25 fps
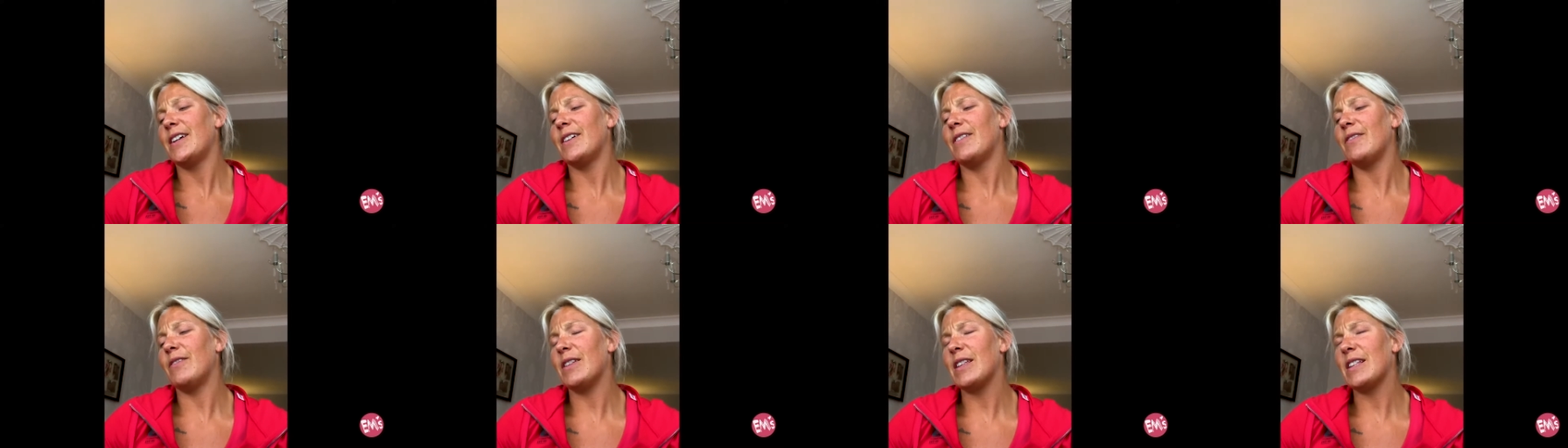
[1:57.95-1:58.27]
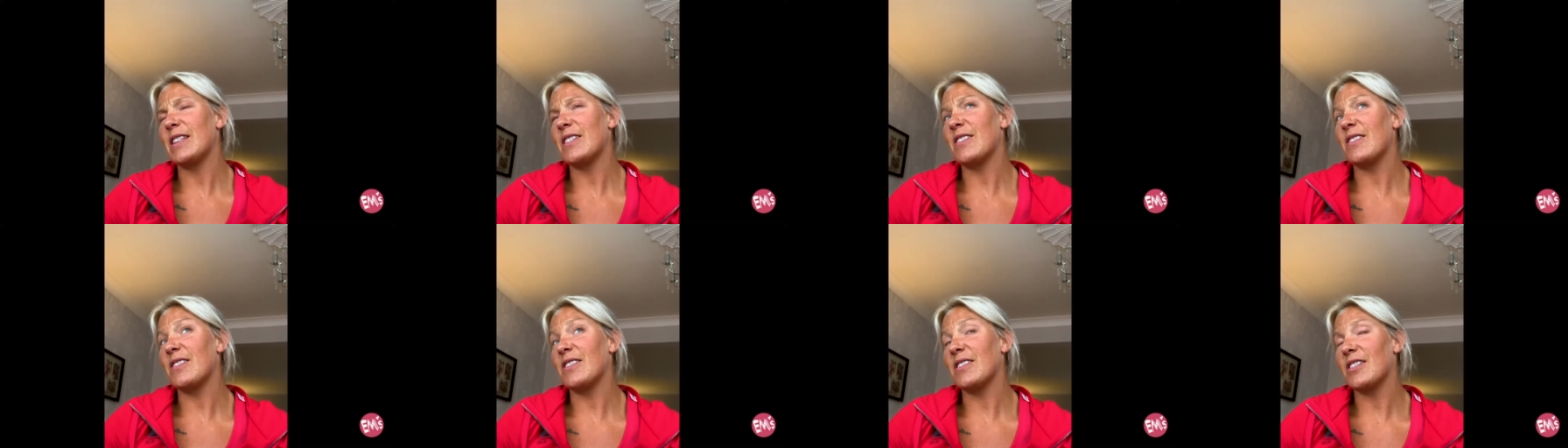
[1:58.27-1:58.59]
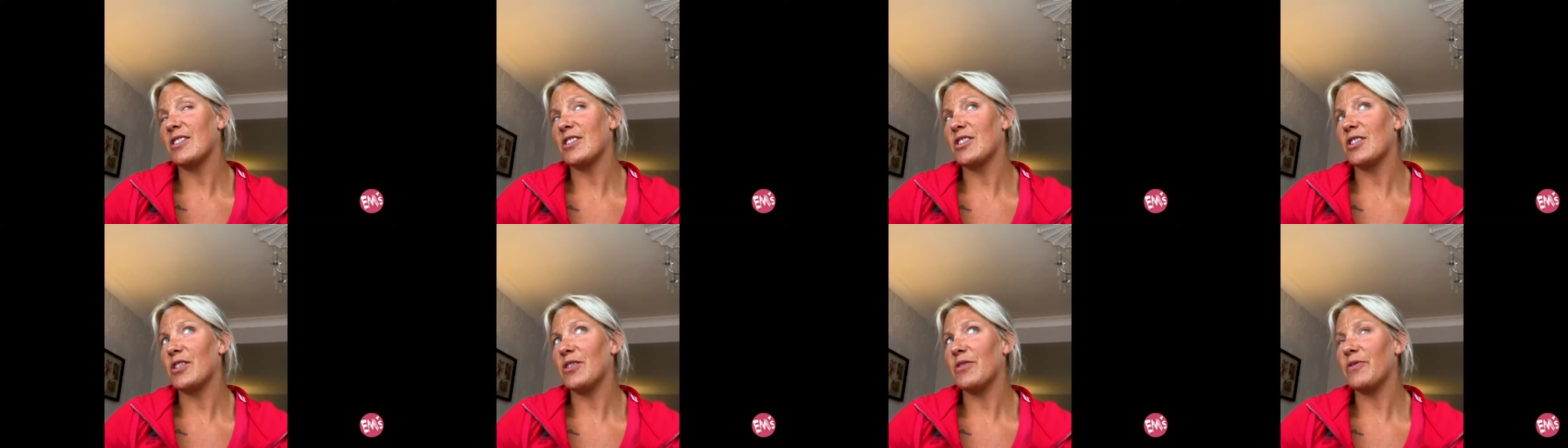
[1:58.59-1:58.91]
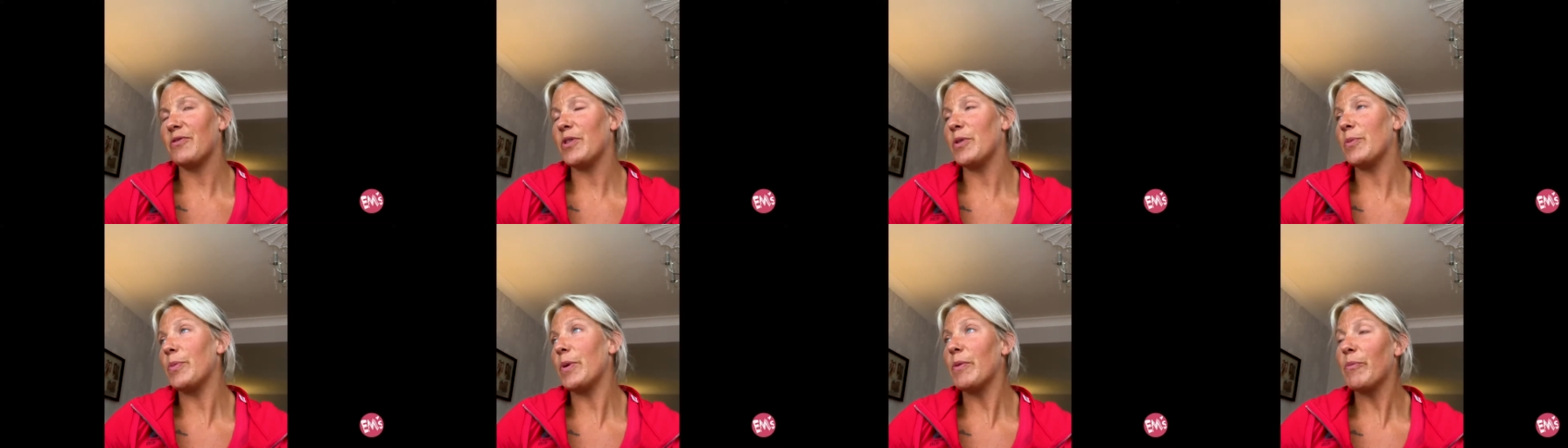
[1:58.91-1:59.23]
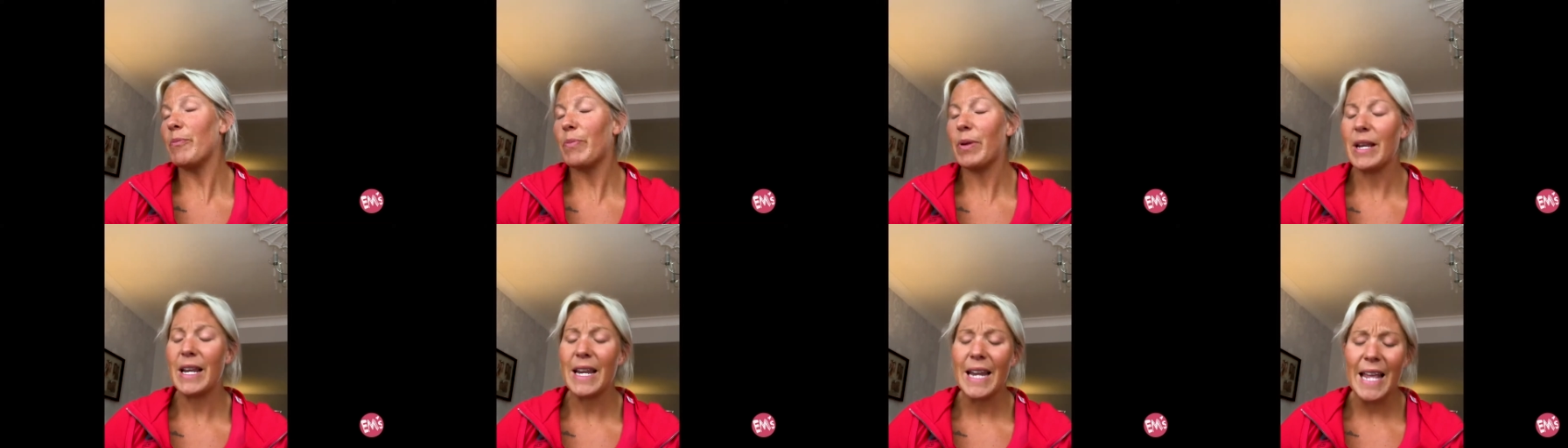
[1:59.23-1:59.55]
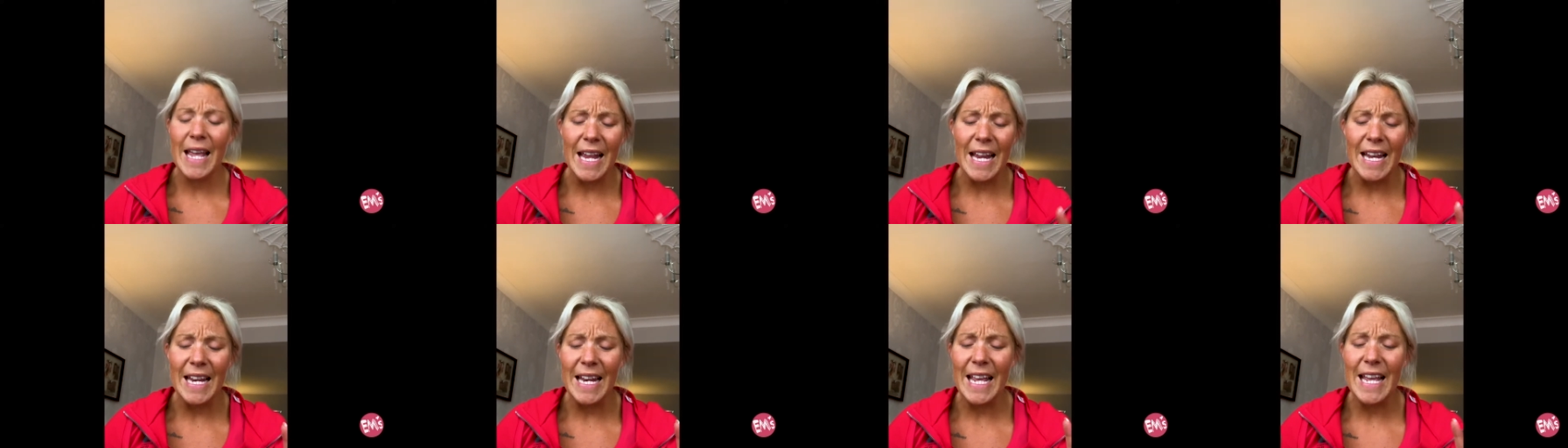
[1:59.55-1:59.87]
well, that's not such a whole food, but
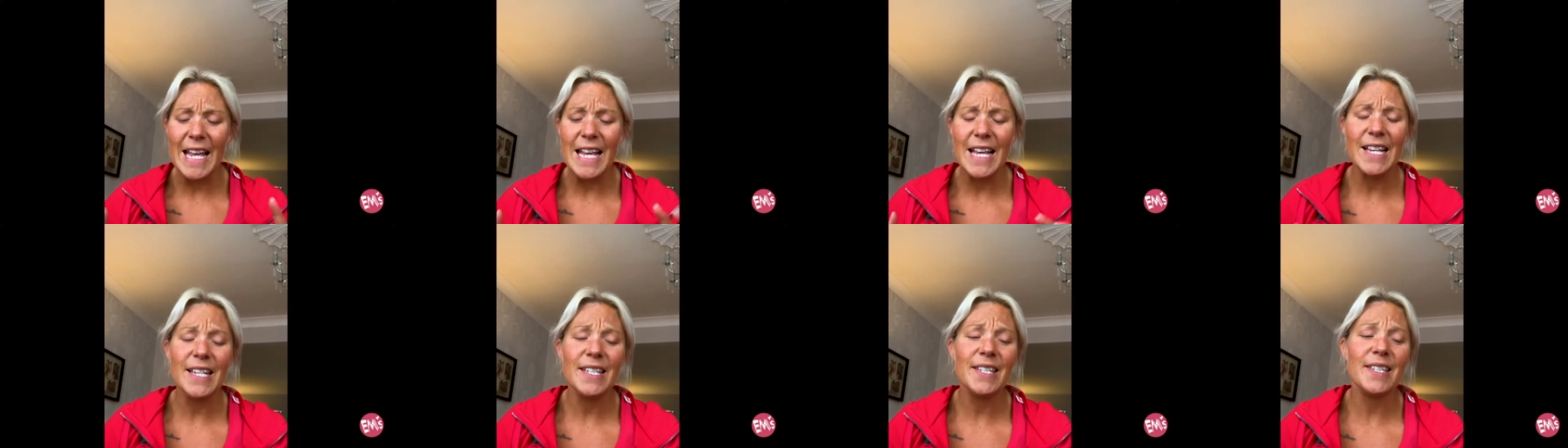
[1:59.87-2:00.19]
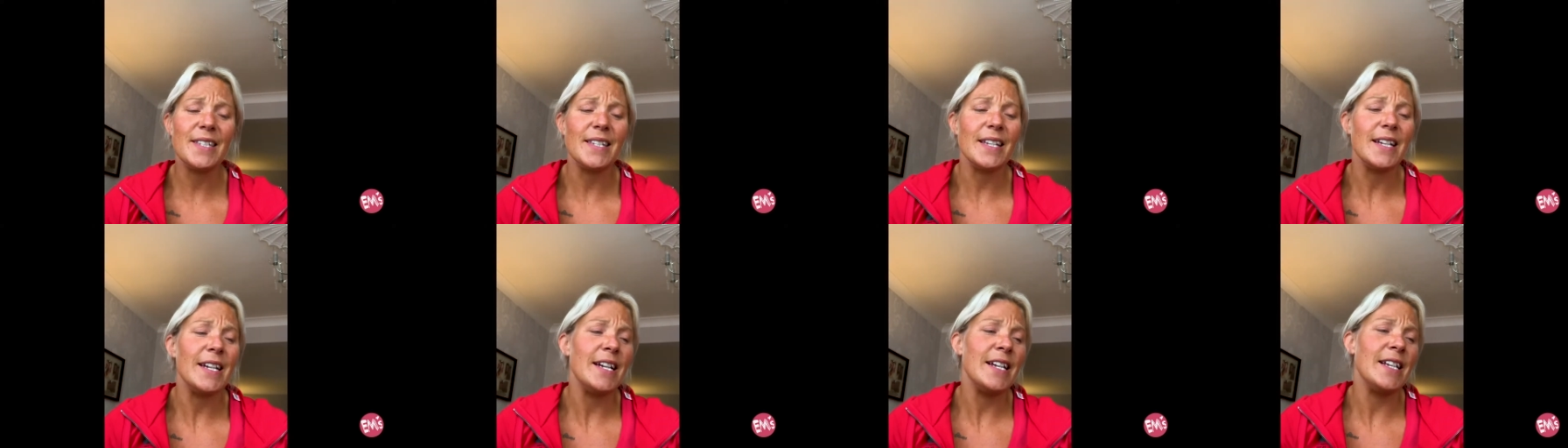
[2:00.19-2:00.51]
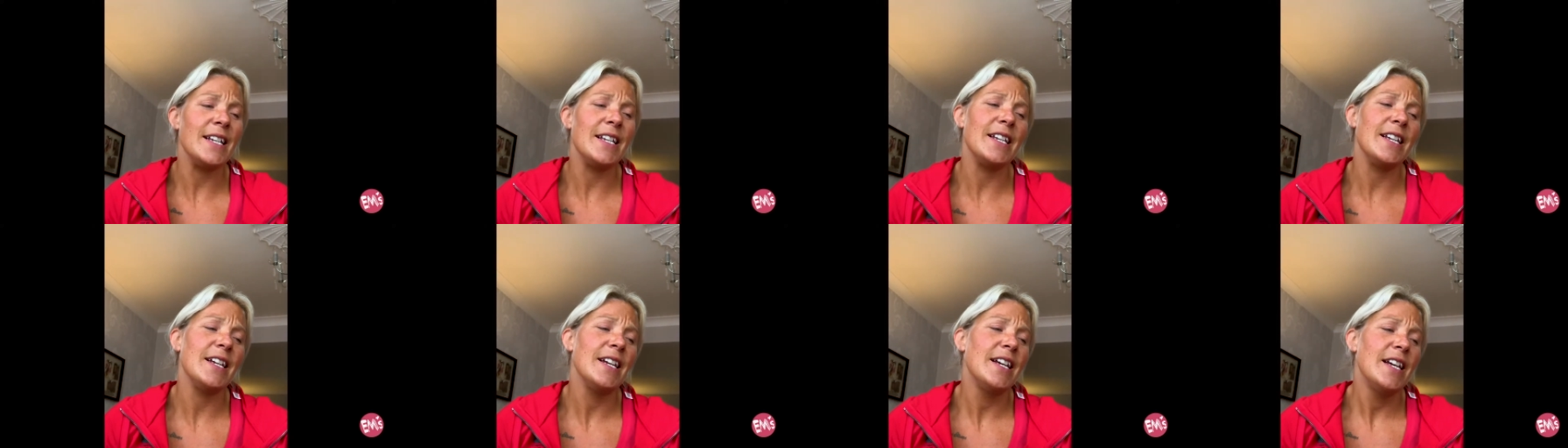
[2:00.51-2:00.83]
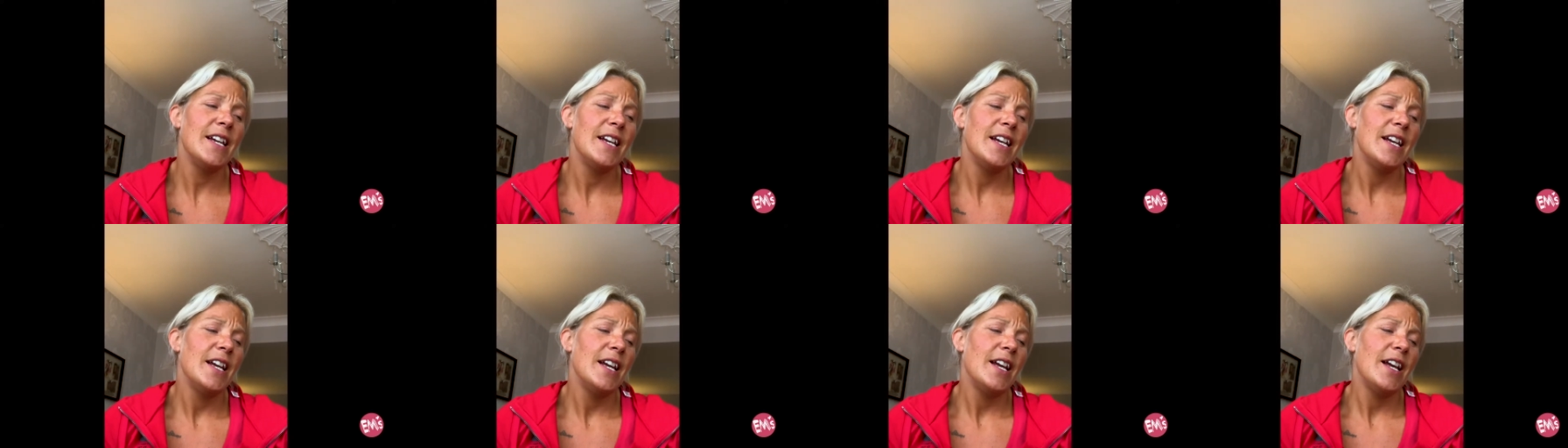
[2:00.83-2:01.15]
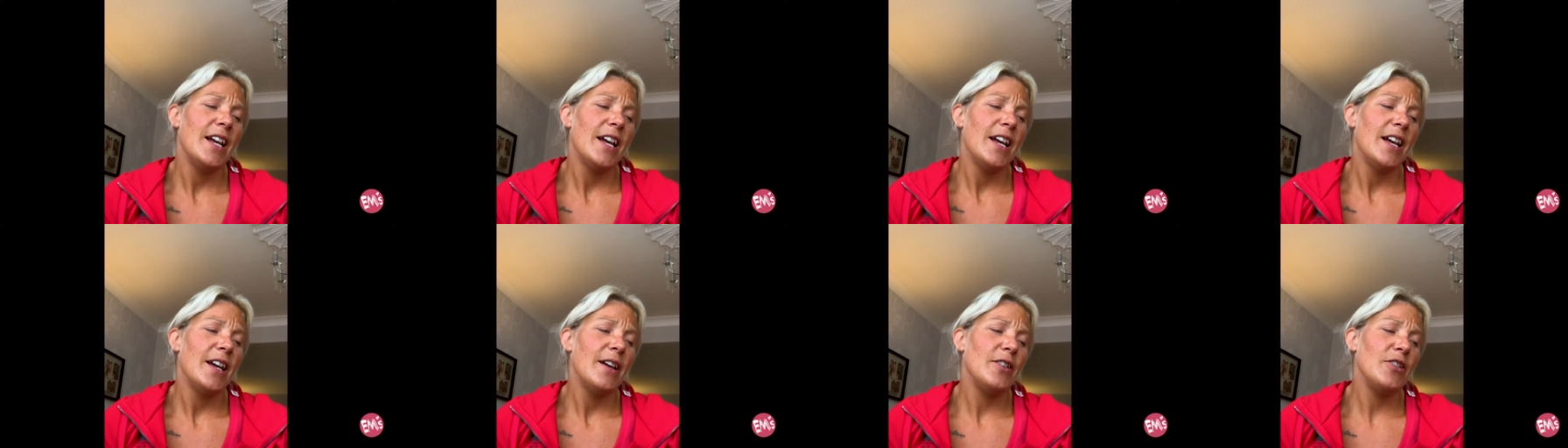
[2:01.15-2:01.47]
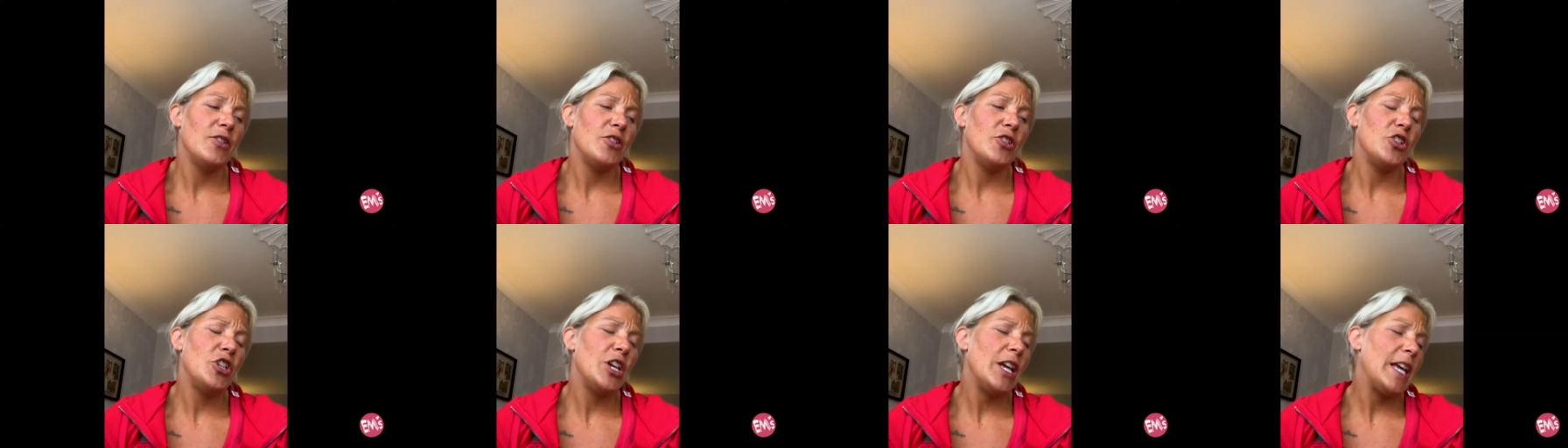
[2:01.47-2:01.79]
paninis and
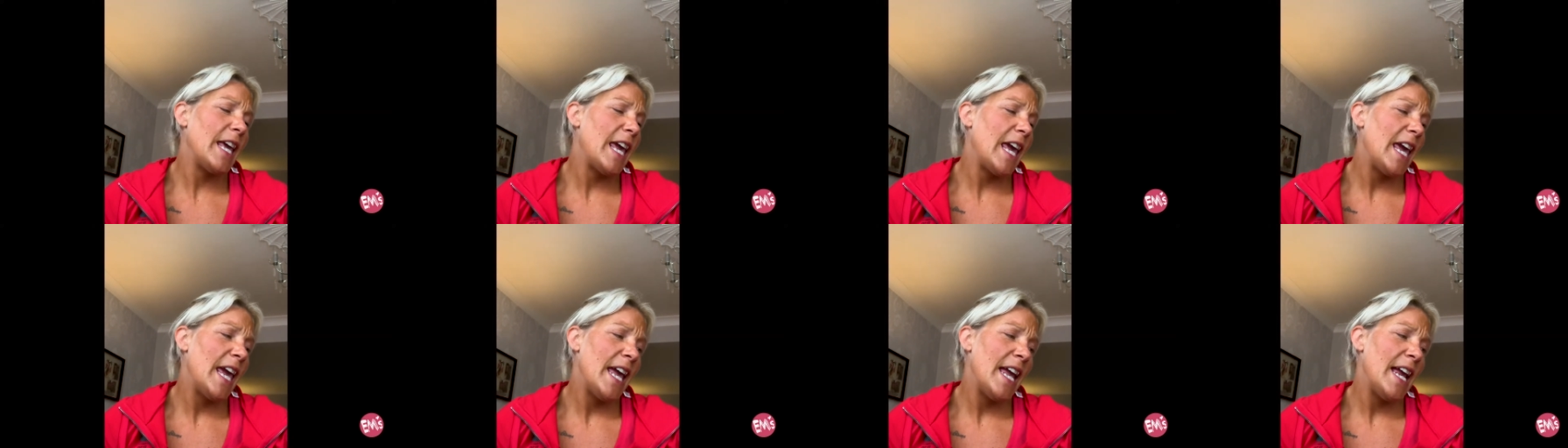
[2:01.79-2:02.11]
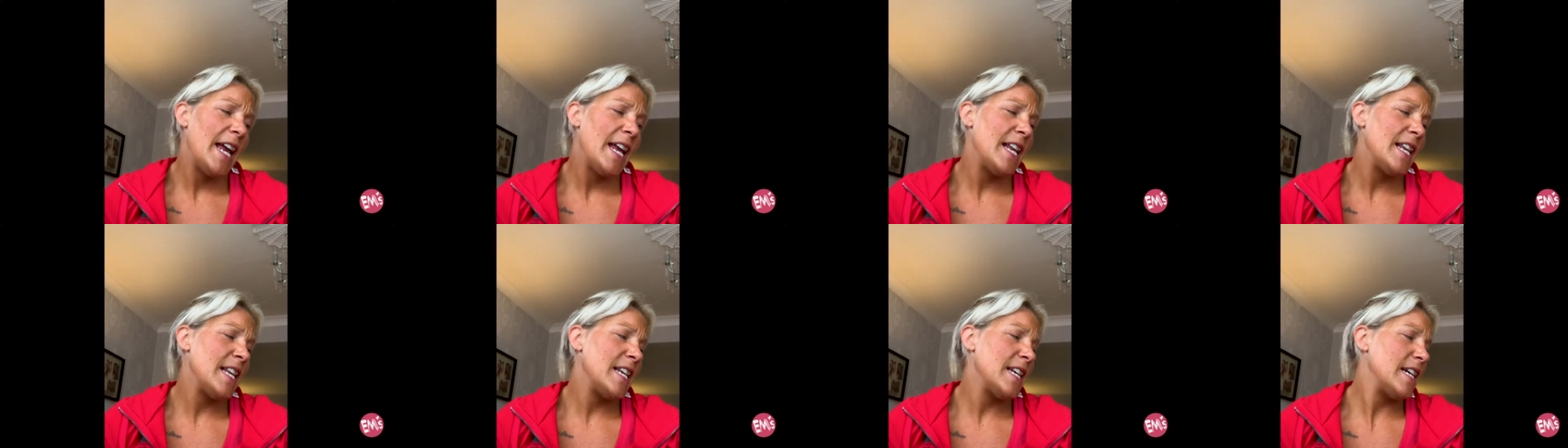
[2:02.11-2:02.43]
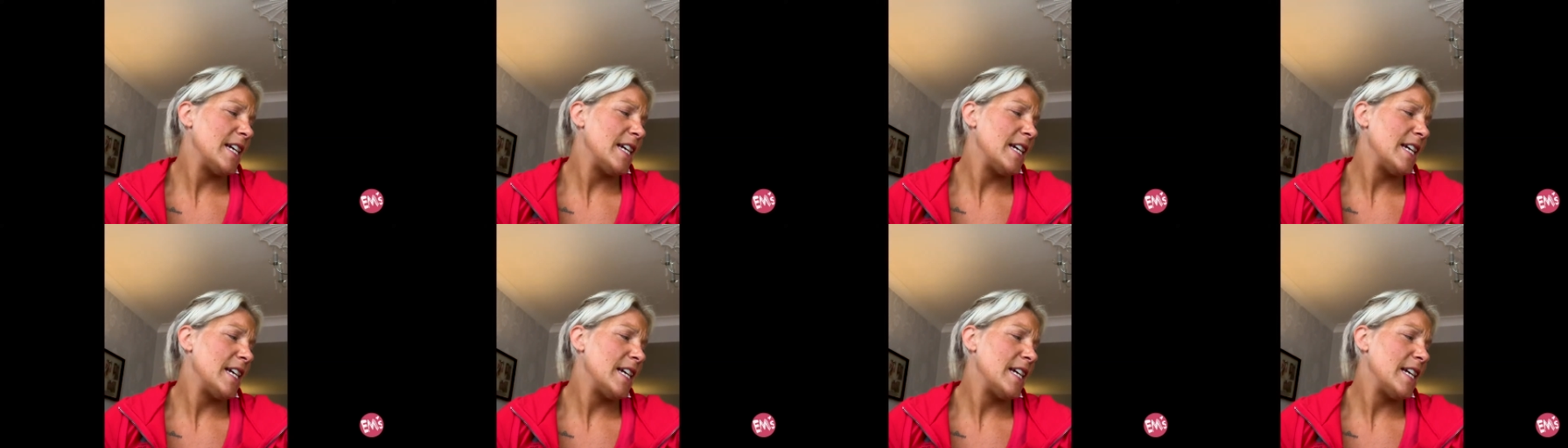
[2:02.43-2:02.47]
chicken